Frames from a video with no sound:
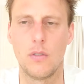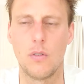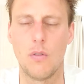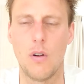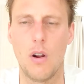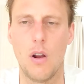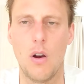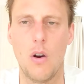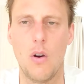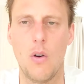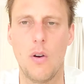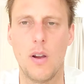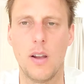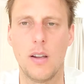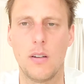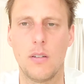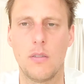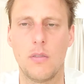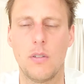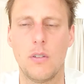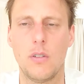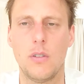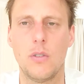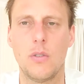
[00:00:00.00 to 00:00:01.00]
grow and
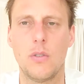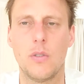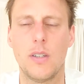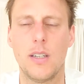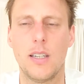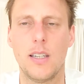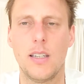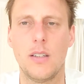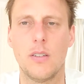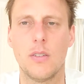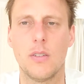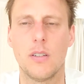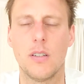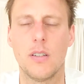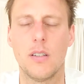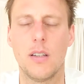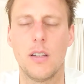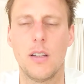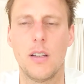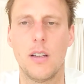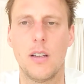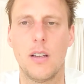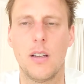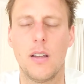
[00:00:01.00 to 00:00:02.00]
grow
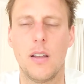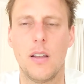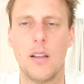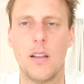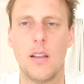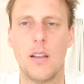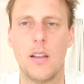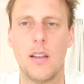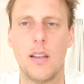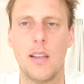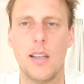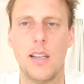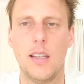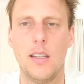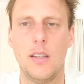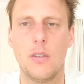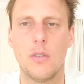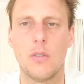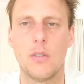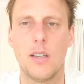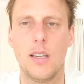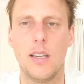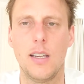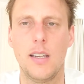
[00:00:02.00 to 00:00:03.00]
in
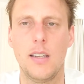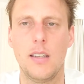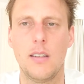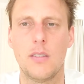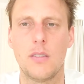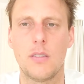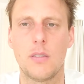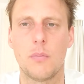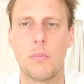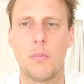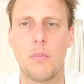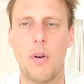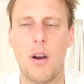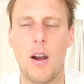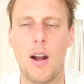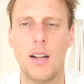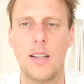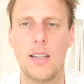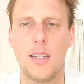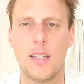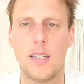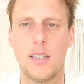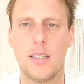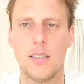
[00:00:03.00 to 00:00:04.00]
your inner
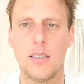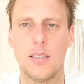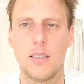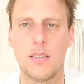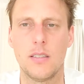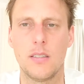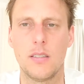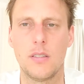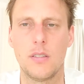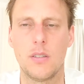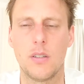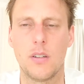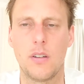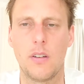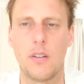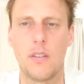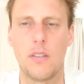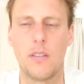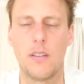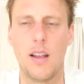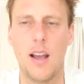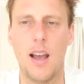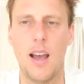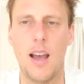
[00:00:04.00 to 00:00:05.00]
body. It
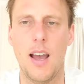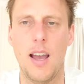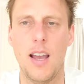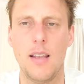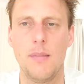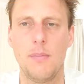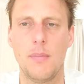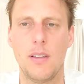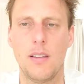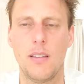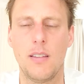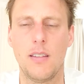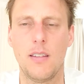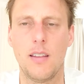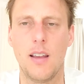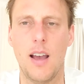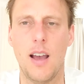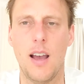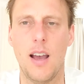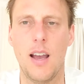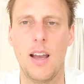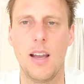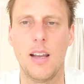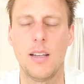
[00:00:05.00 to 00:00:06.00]
costs time and
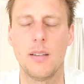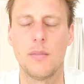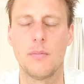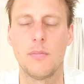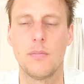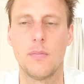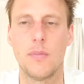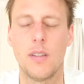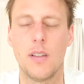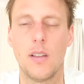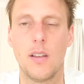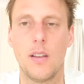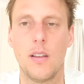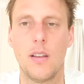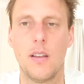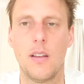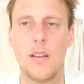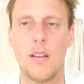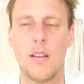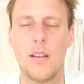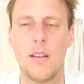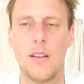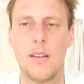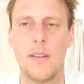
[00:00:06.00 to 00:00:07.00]
time.
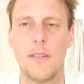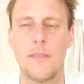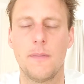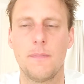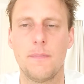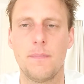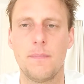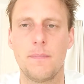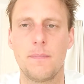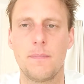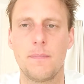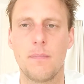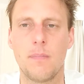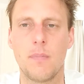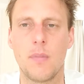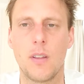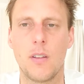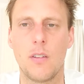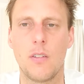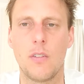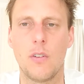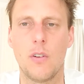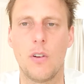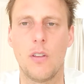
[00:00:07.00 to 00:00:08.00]

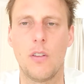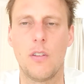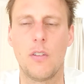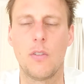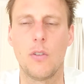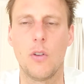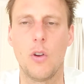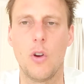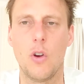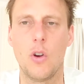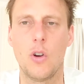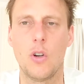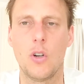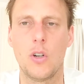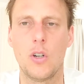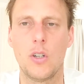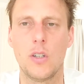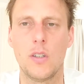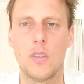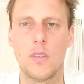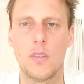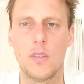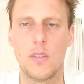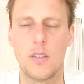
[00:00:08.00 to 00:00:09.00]
So it's
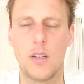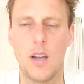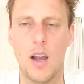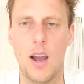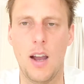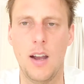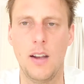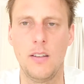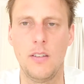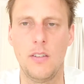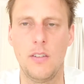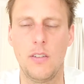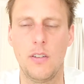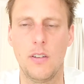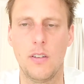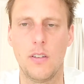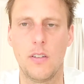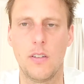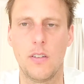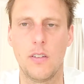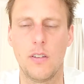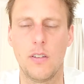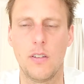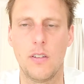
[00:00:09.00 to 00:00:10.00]
earth
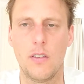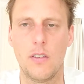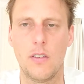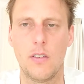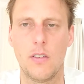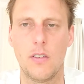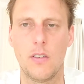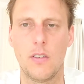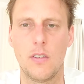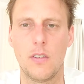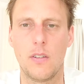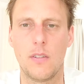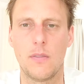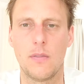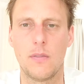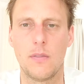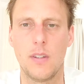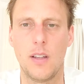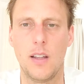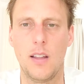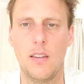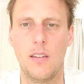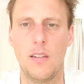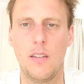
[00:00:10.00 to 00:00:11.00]
consciousness.
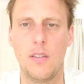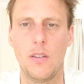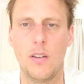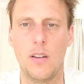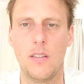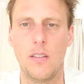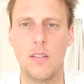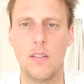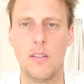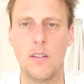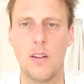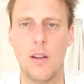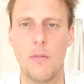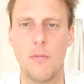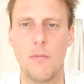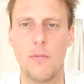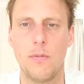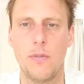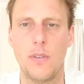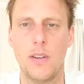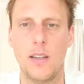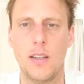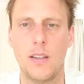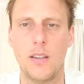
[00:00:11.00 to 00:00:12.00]
It's not
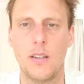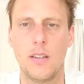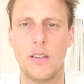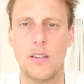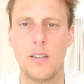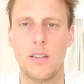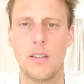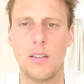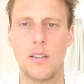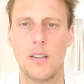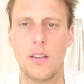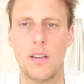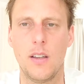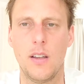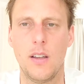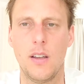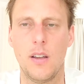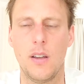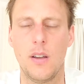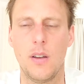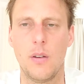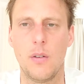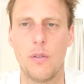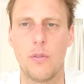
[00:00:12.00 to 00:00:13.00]
something
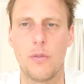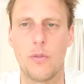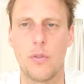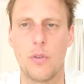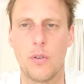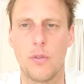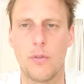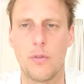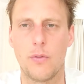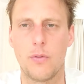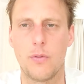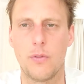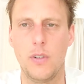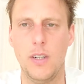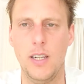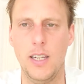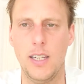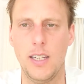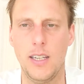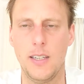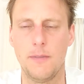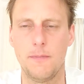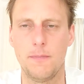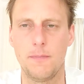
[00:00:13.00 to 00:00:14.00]
for
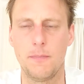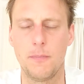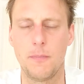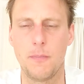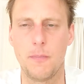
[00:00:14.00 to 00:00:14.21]
free.